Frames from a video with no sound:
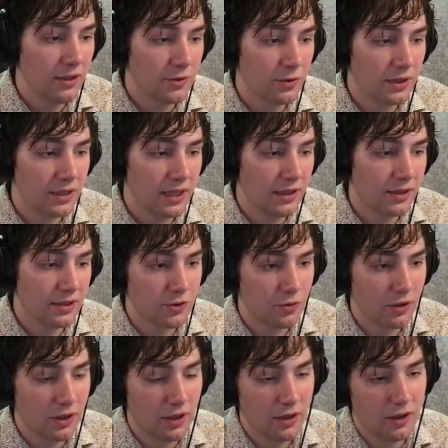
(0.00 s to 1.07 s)
so we're going to take this
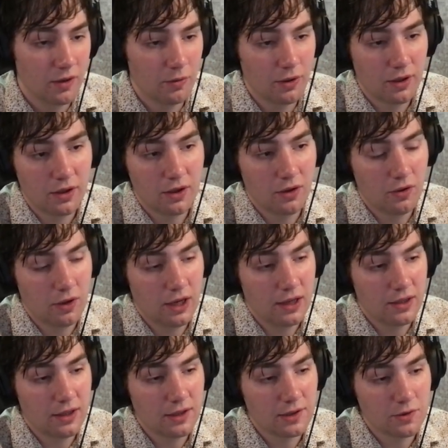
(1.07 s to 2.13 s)
rook here and we're going to go like
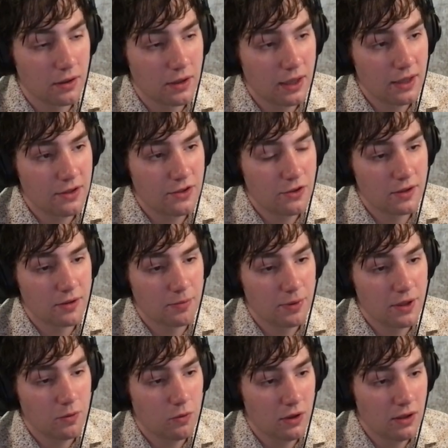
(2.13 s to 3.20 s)
this. Knight to
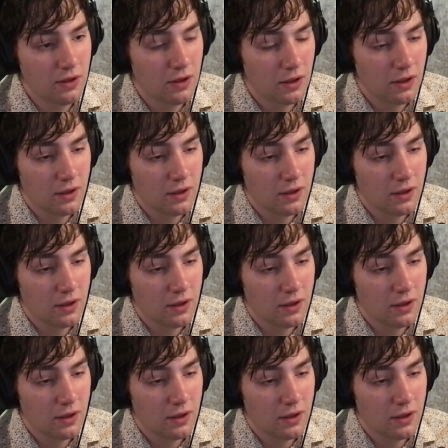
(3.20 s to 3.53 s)
b1.